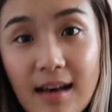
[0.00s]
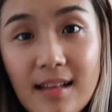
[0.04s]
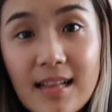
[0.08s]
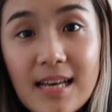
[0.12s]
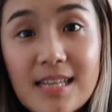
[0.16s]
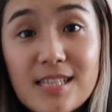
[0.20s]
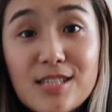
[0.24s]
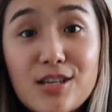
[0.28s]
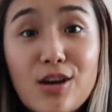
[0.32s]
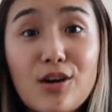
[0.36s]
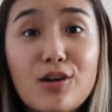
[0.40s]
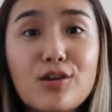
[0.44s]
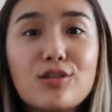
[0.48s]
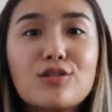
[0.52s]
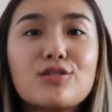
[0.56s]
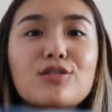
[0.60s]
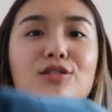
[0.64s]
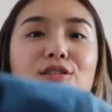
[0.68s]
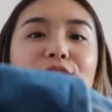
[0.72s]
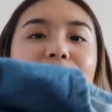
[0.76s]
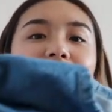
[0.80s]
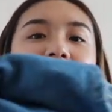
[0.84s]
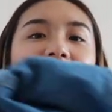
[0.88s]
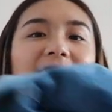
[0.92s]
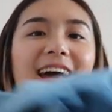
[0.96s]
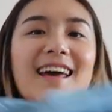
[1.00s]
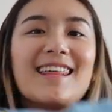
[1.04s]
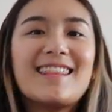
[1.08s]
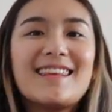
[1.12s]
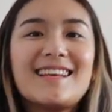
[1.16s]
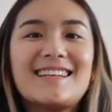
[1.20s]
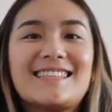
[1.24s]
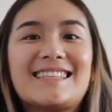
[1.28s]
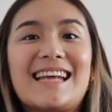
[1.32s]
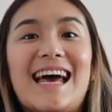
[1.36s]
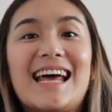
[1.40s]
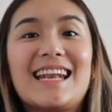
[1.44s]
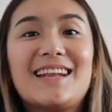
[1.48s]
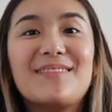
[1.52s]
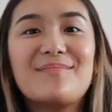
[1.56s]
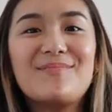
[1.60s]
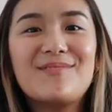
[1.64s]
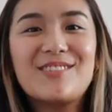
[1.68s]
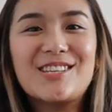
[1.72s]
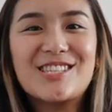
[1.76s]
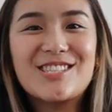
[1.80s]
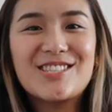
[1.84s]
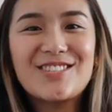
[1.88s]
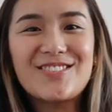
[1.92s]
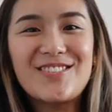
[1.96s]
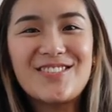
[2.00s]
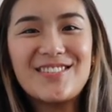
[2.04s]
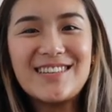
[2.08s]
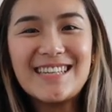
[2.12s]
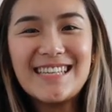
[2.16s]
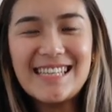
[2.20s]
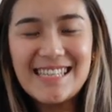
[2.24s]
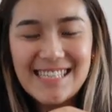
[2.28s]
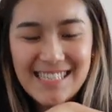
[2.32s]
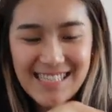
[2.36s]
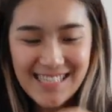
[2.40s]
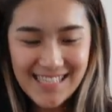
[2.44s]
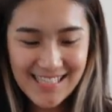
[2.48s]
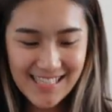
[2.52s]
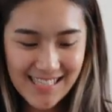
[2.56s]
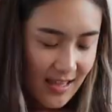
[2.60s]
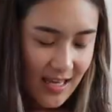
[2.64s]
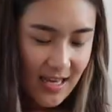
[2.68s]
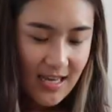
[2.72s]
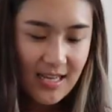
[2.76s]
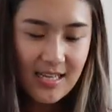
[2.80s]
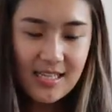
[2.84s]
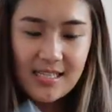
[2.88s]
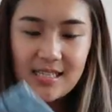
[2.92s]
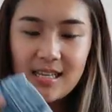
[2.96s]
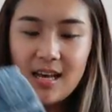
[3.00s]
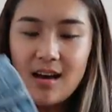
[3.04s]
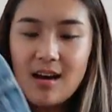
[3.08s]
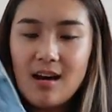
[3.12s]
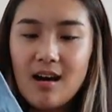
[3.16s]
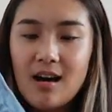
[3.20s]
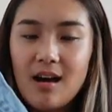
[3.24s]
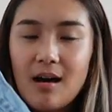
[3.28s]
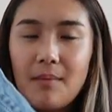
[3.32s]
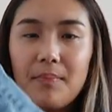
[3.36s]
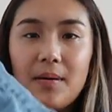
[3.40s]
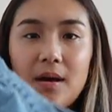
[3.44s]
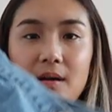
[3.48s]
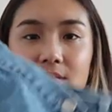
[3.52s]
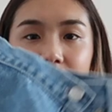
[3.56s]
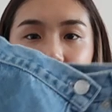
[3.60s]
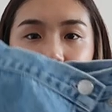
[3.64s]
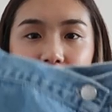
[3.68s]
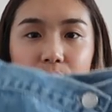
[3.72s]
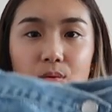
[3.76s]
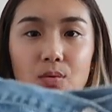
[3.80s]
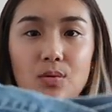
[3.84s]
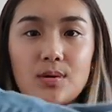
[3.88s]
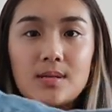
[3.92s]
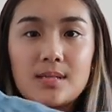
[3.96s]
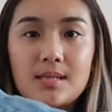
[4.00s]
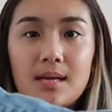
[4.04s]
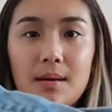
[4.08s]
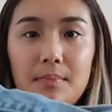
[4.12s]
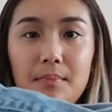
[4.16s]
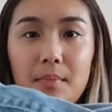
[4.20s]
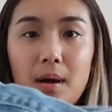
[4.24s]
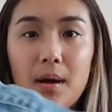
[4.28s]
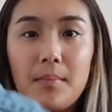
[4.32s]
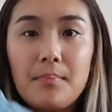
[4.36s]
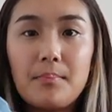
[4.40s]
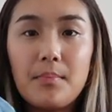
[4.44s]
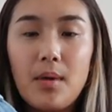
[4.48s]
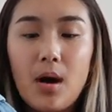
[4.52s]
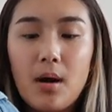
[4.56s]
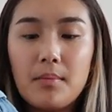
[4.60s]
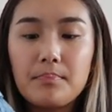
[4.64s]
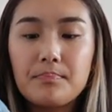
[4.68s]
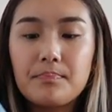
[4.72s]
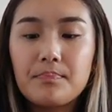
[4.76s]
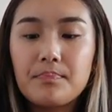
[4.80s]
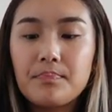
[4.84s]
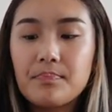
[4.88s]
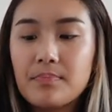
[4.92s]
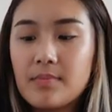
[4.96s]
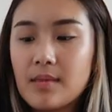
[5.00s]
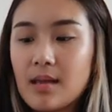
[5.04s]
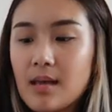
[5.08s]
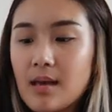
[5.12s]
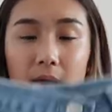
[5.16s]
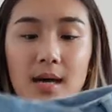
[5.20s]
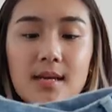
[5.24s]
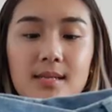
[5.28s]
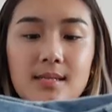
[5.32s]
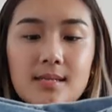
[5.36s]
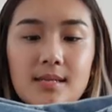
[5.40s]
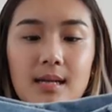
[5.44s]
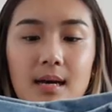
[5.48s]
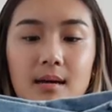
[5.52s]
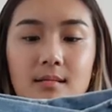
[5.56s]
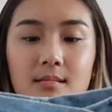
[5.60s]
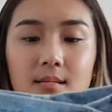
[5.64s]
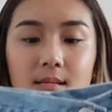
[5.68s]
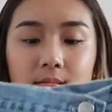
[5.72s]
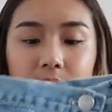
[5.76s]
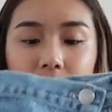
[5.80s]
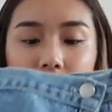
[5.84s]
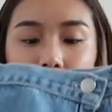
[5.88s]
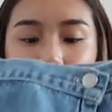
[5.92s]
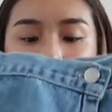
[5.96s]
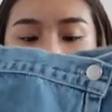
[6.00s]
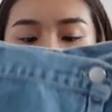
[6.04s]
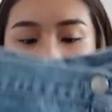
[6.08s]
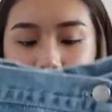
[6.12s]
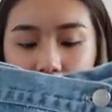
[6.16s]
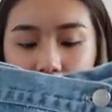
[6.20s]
Now let's go through the denim shorts. These are a pair of skorts that my mom passed down to me,